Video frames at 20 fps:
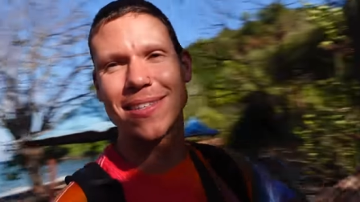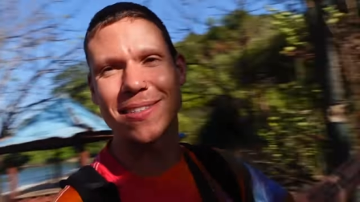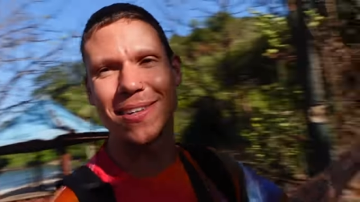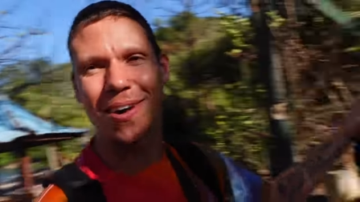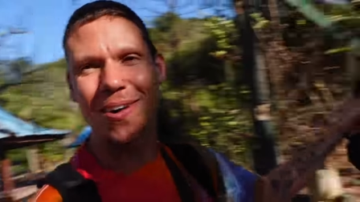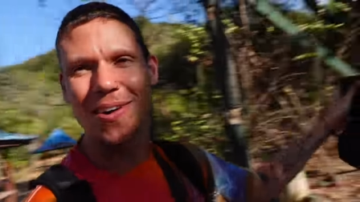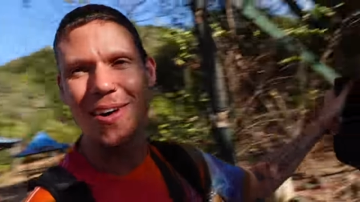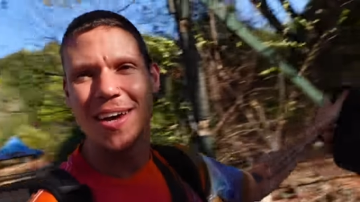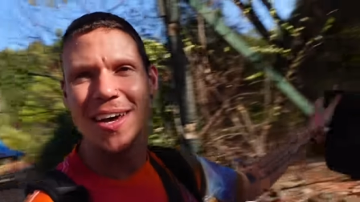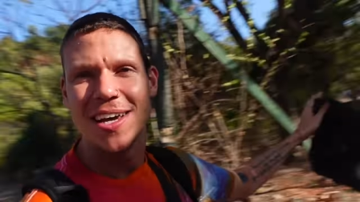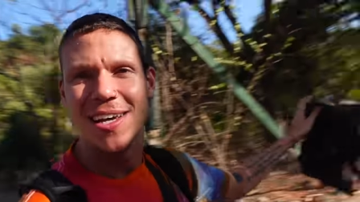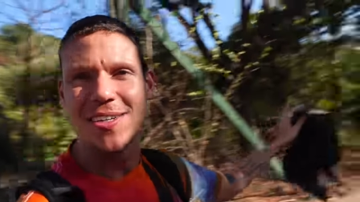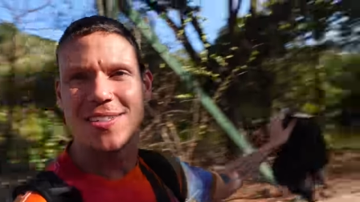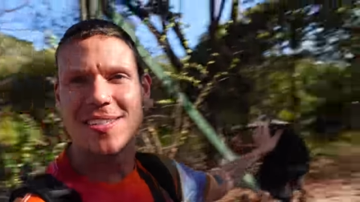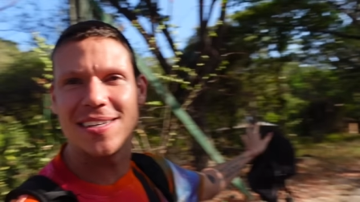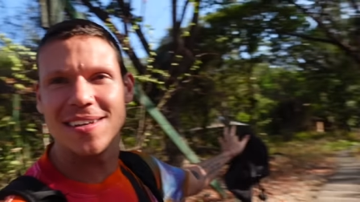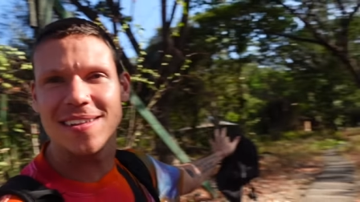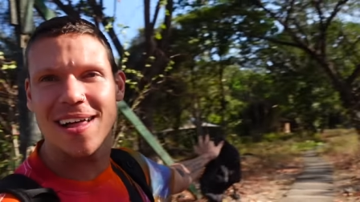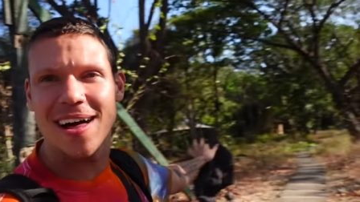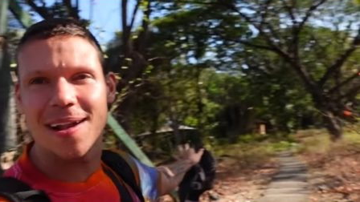So you
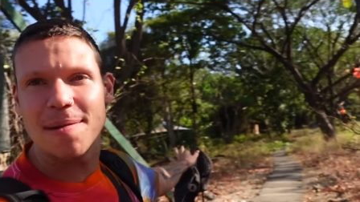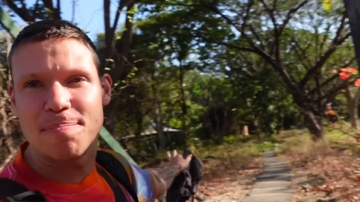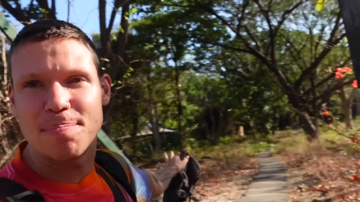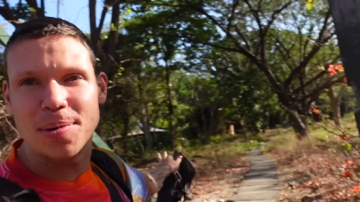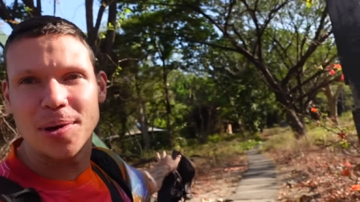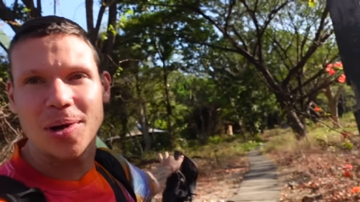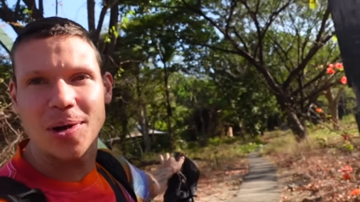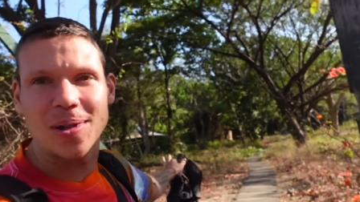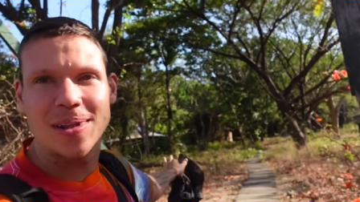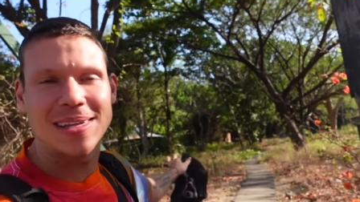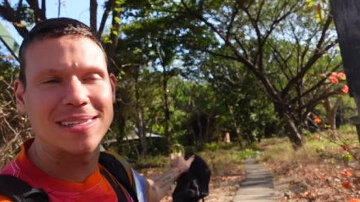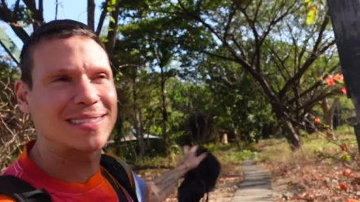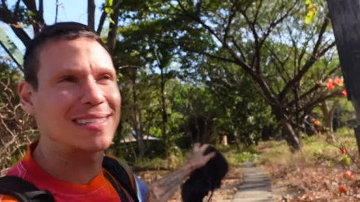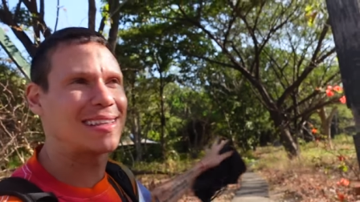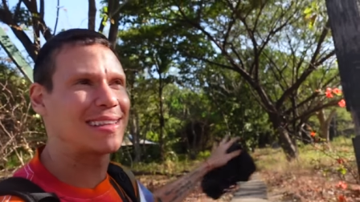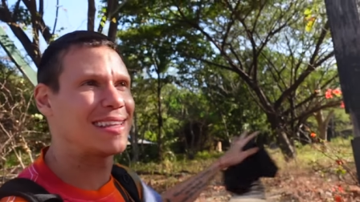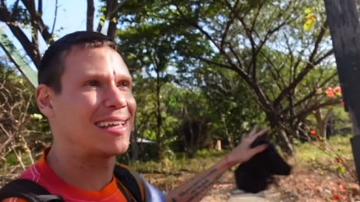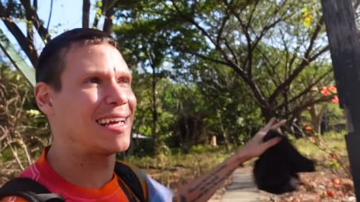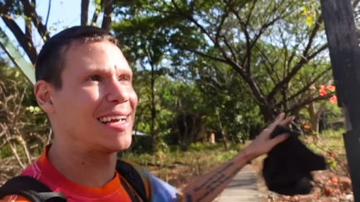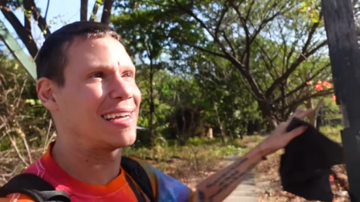see a lot of buildings and
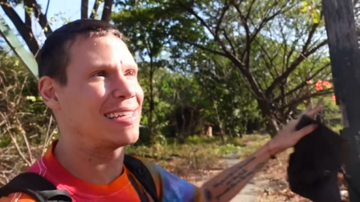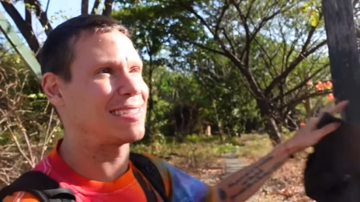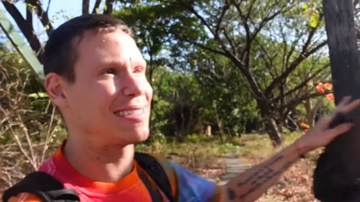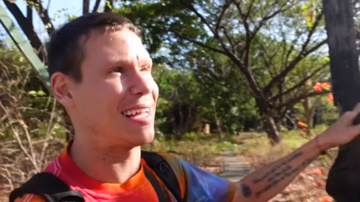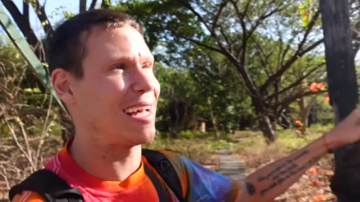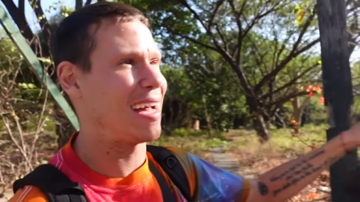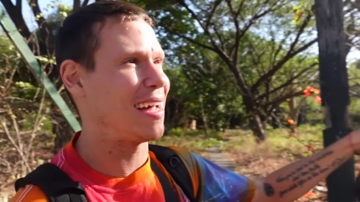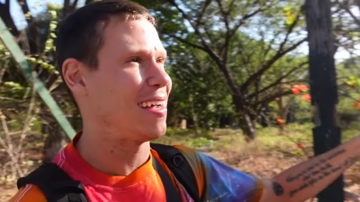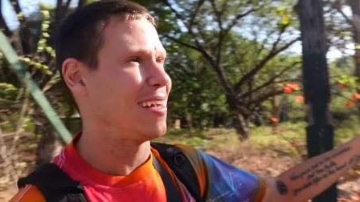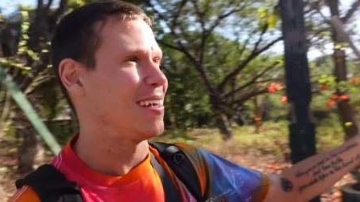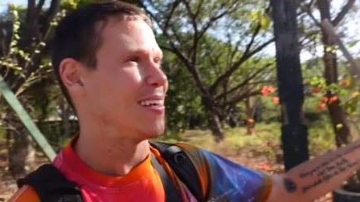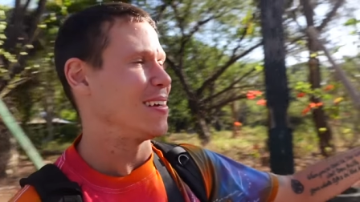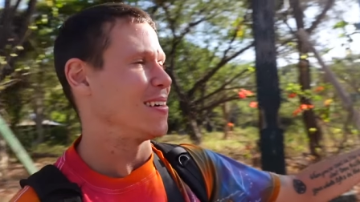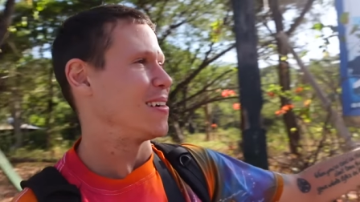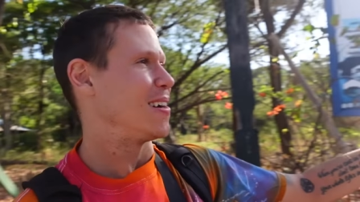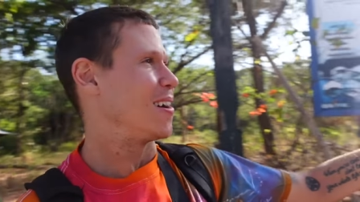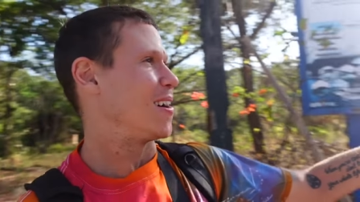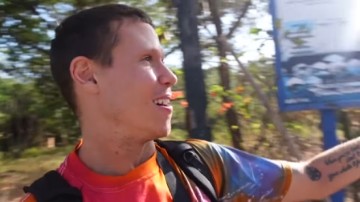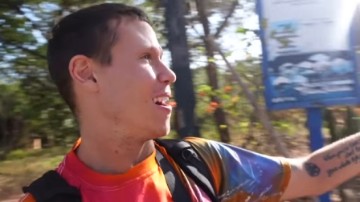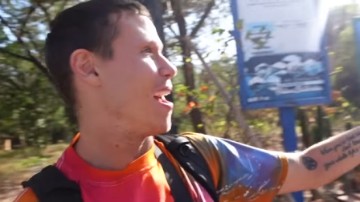things that
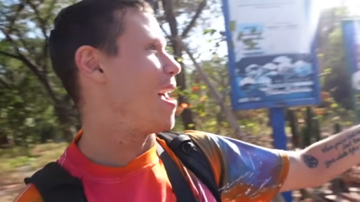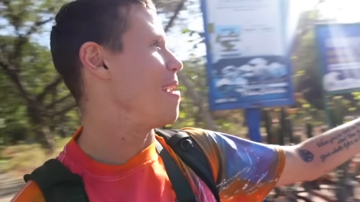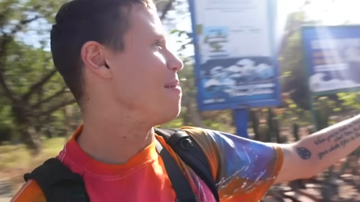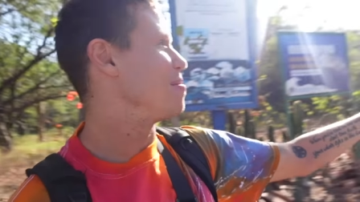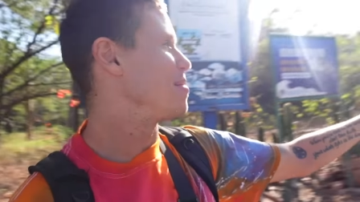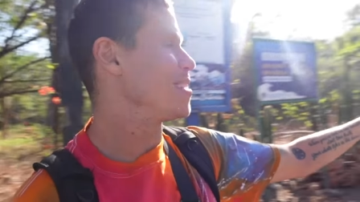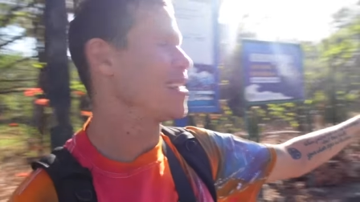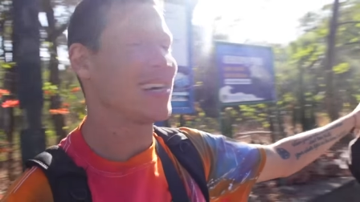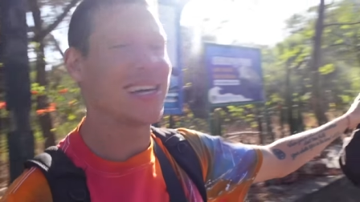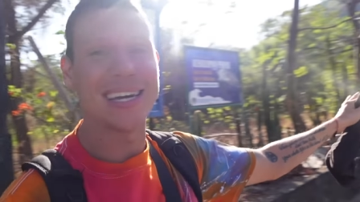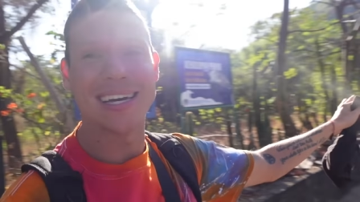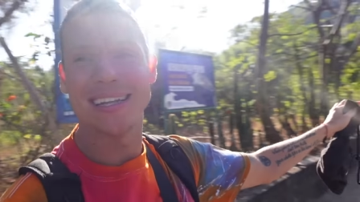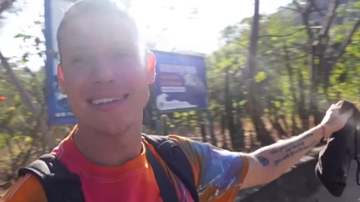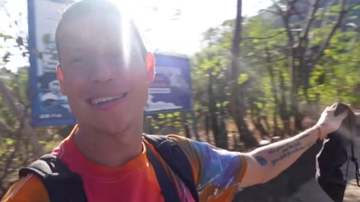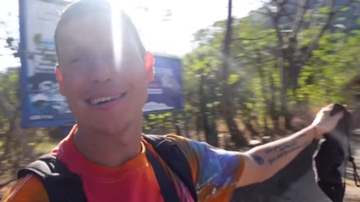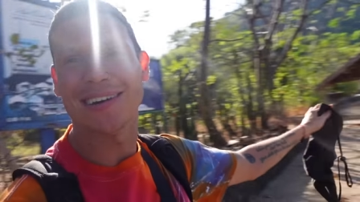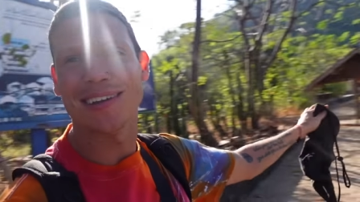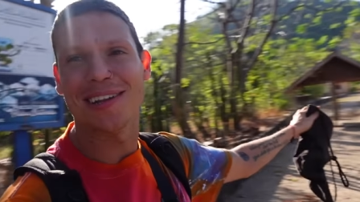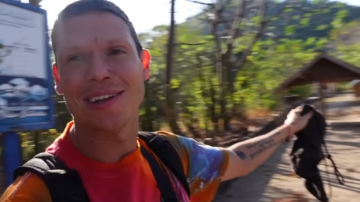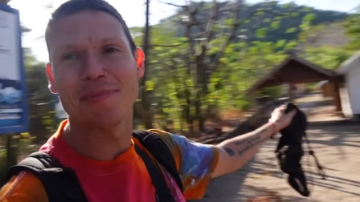are empty and
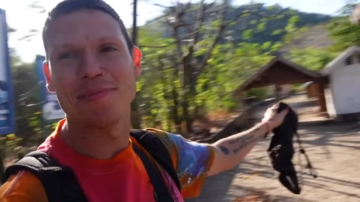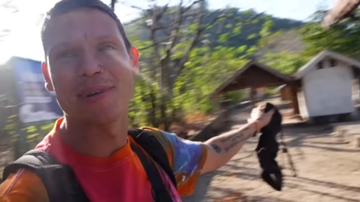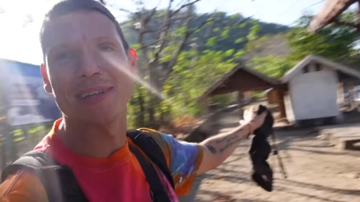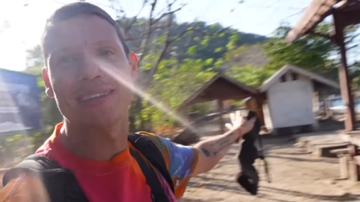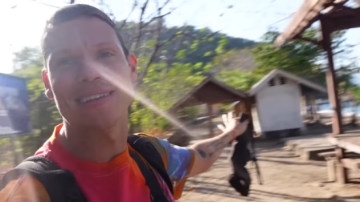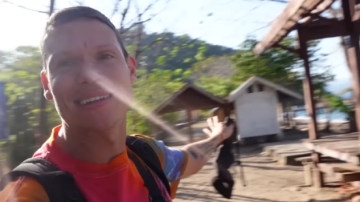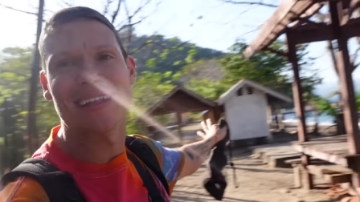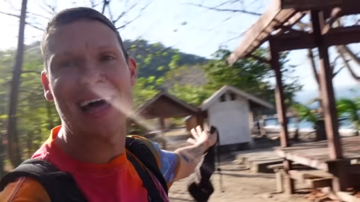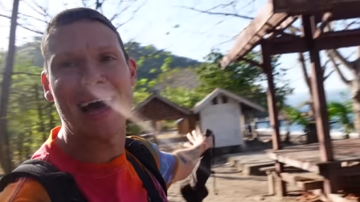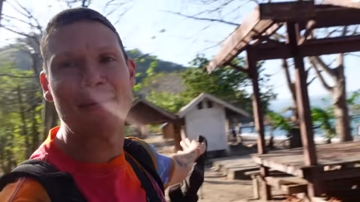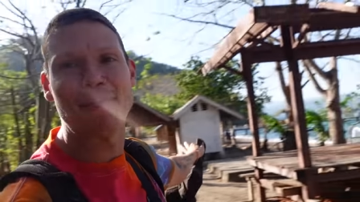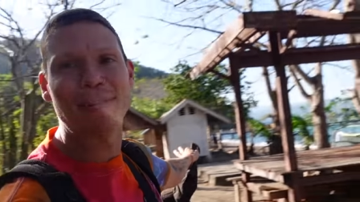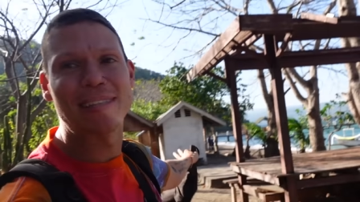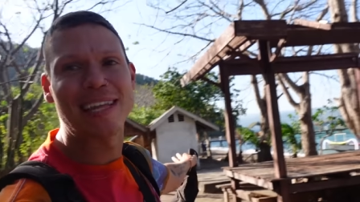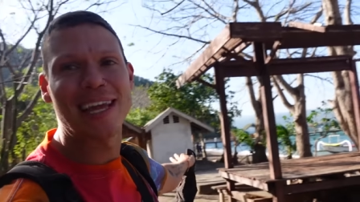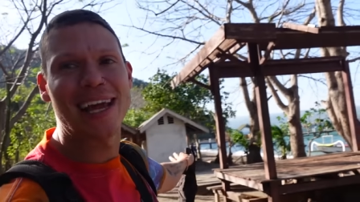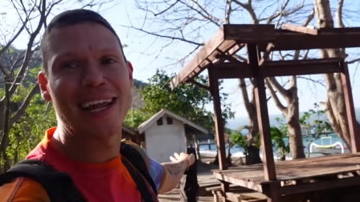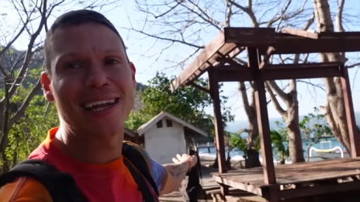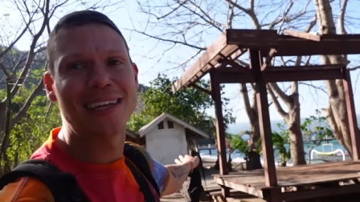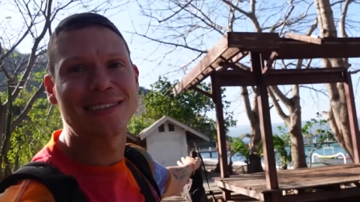look a little bit
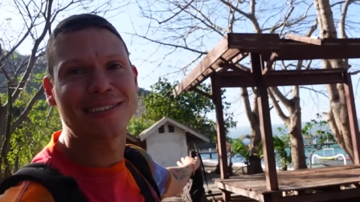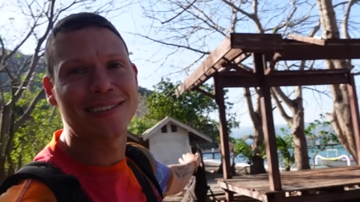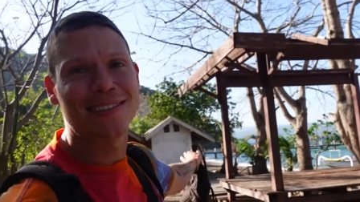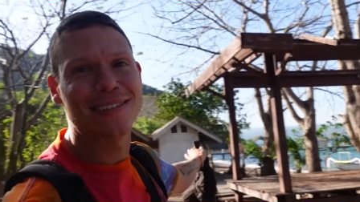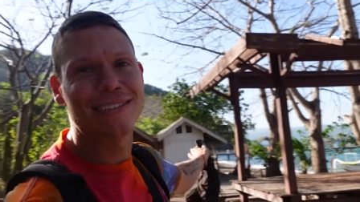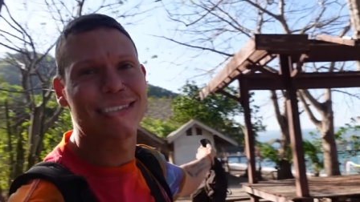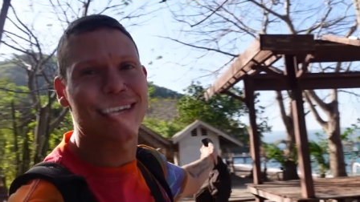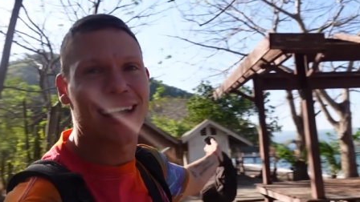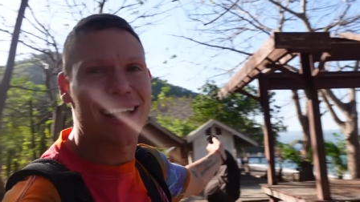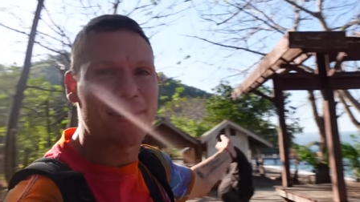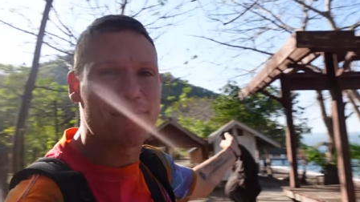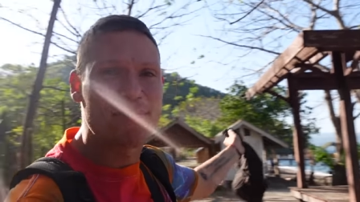dilapidated. So it's got